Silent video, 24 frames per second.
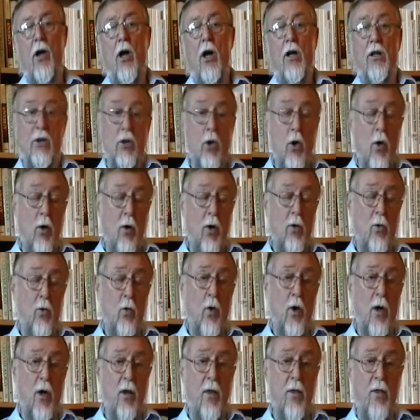
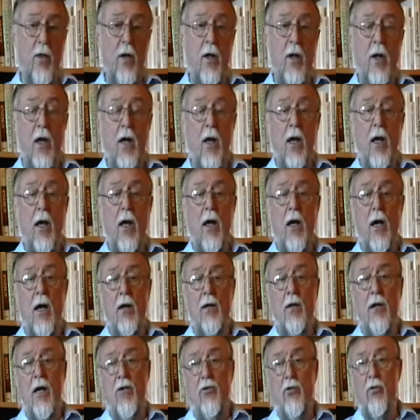along with
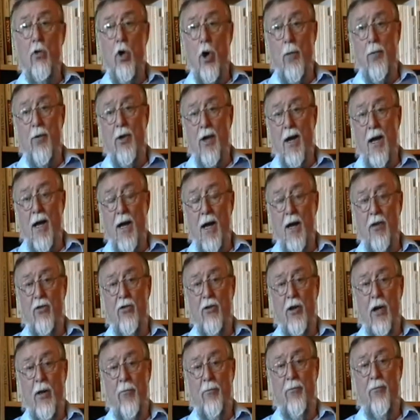lots of carbon
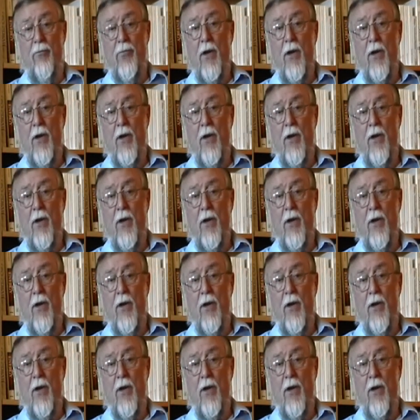dioxide.